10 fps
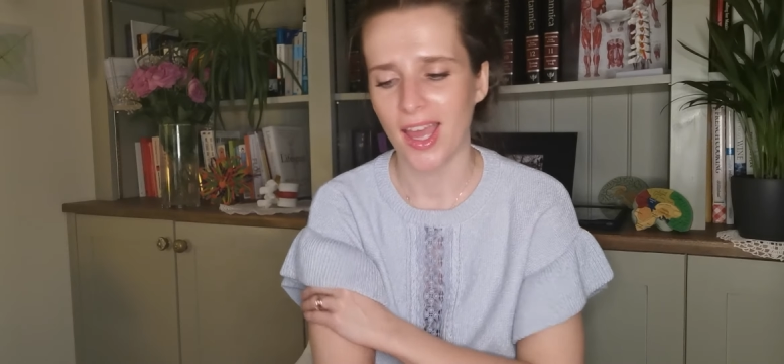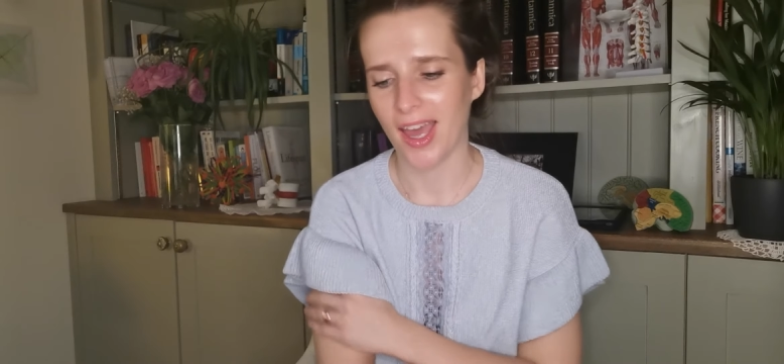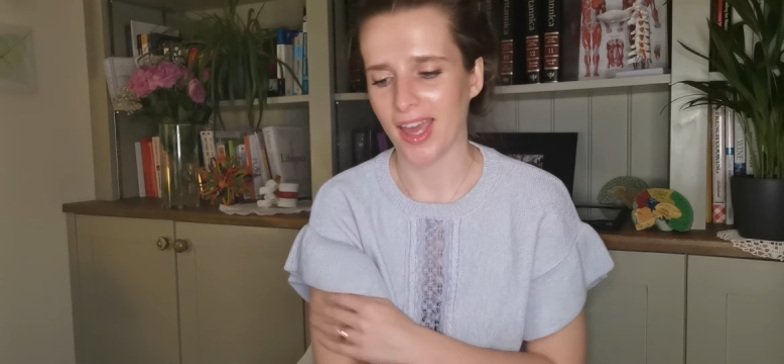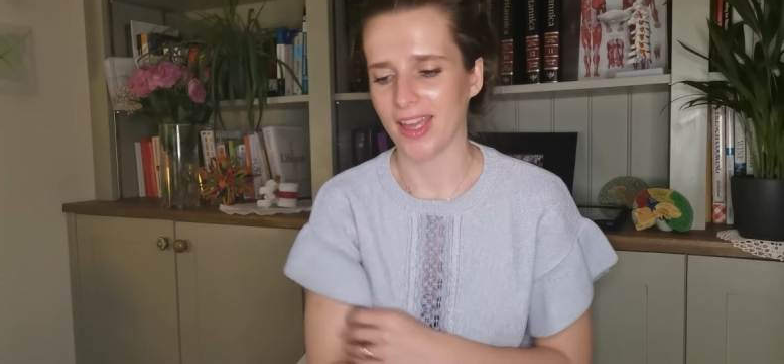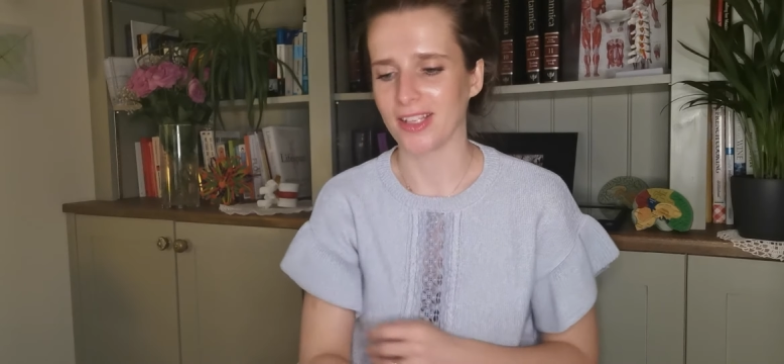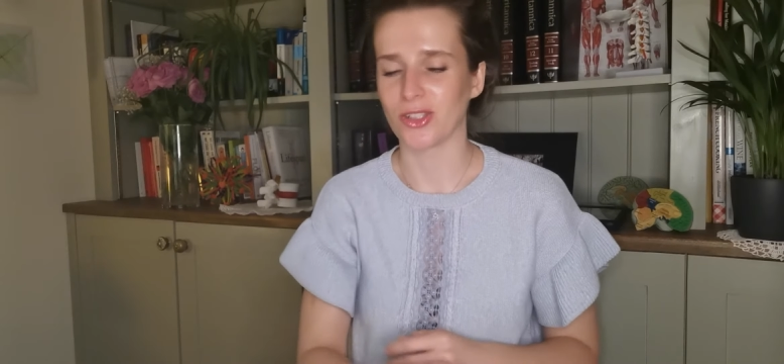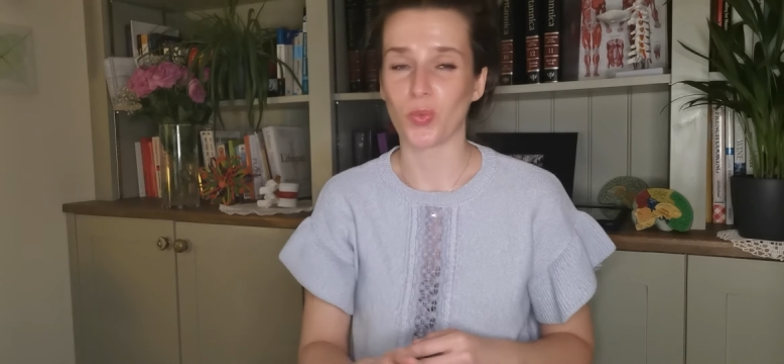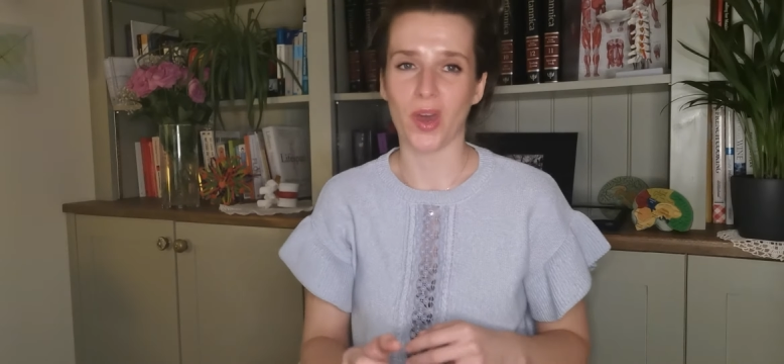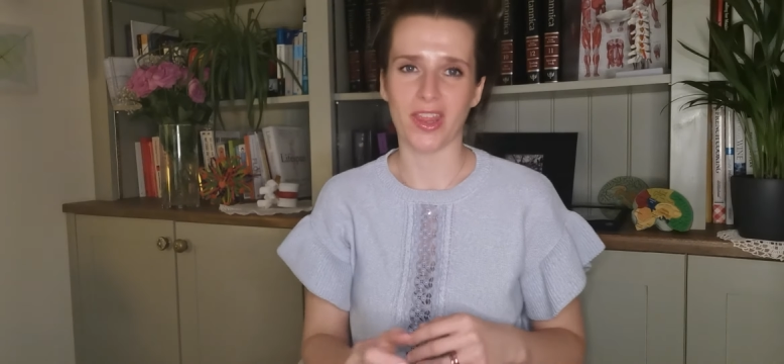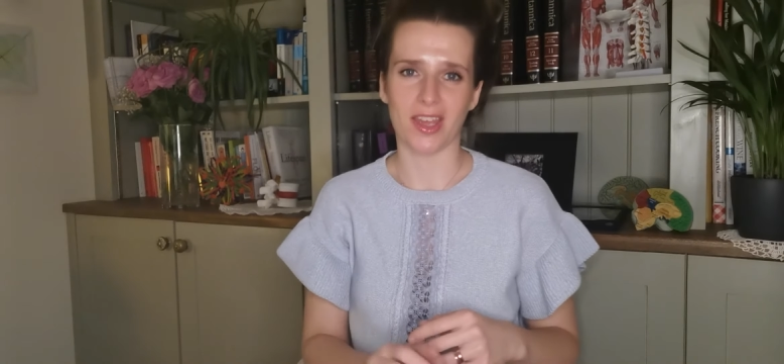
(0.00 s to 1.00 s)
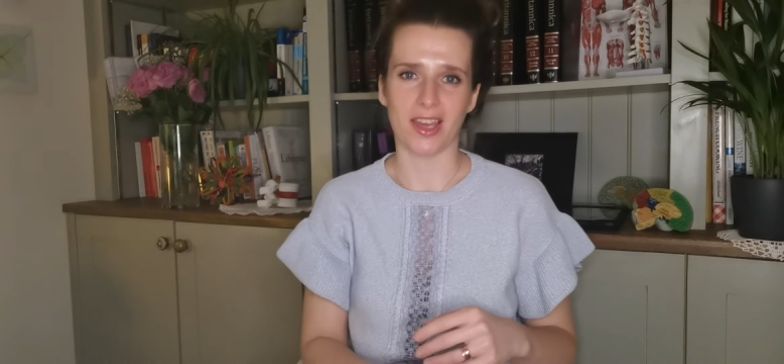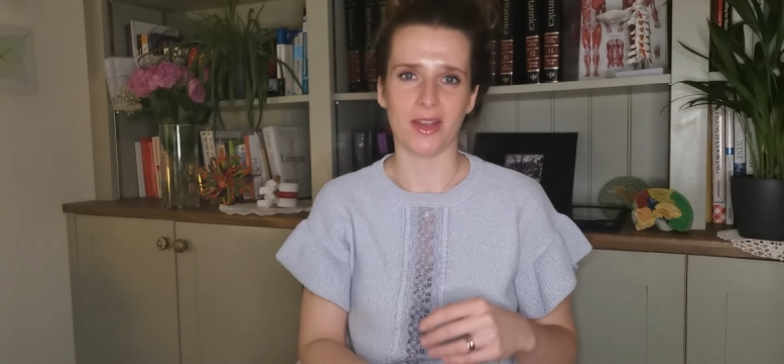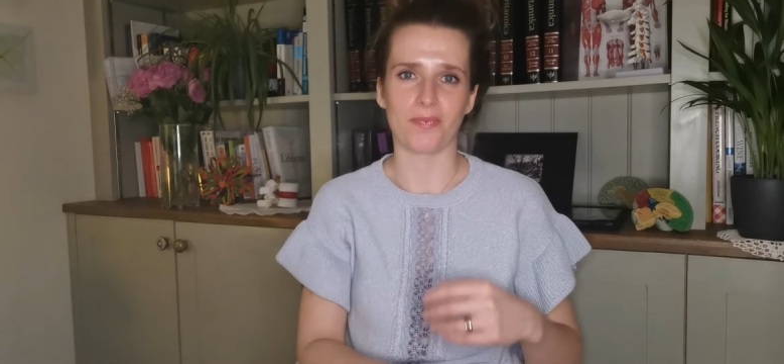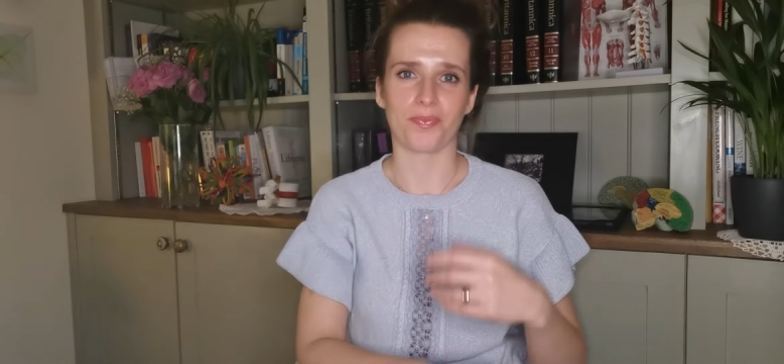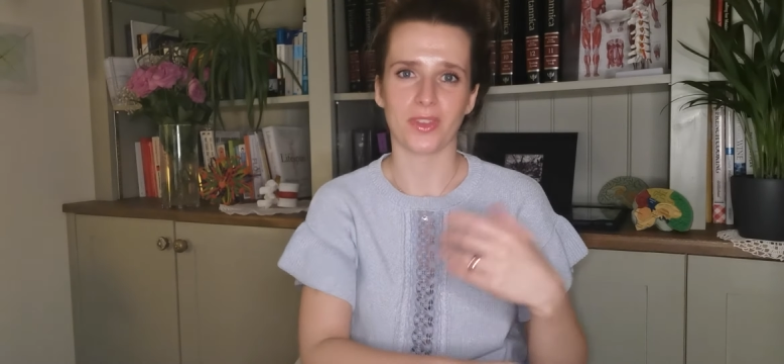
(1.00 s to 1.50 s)
and
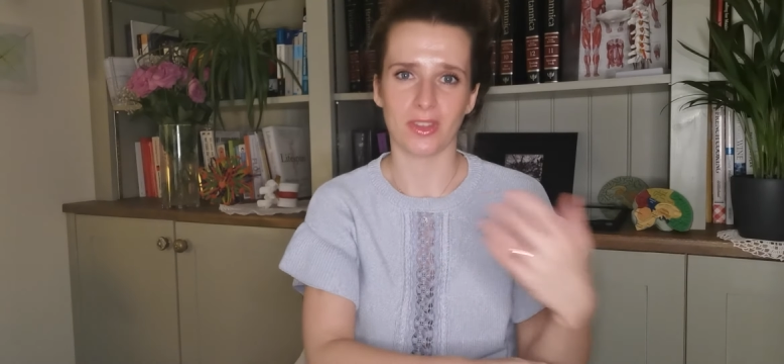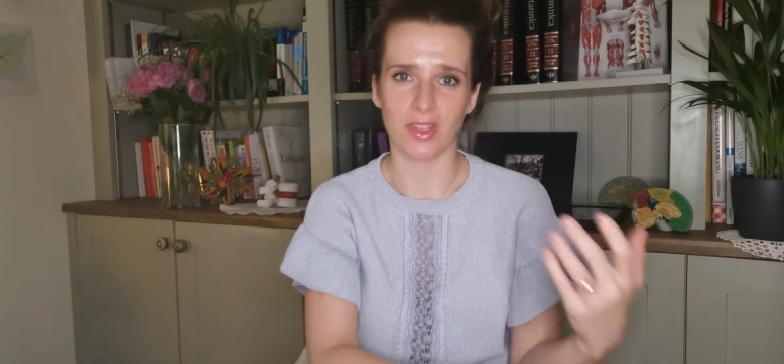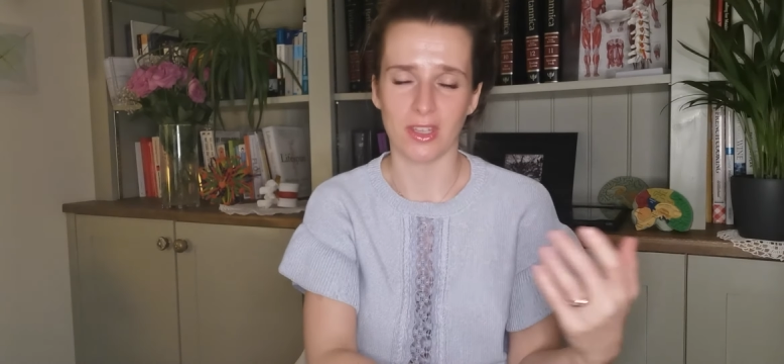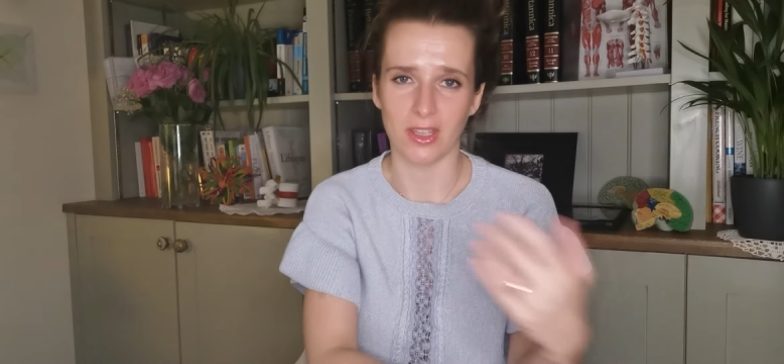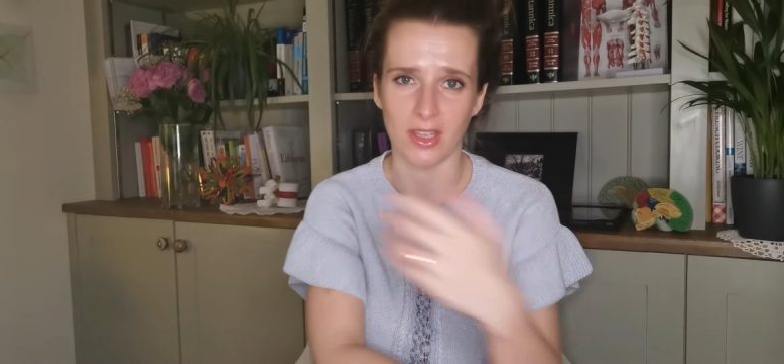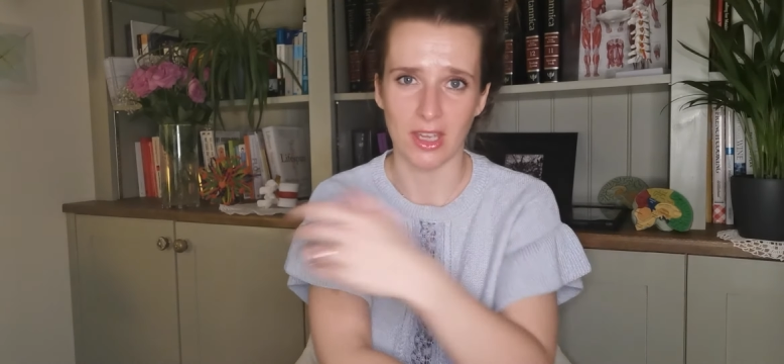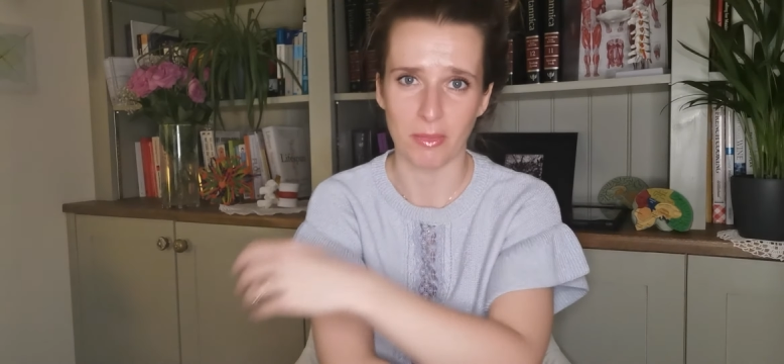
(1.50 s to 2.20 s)
whether the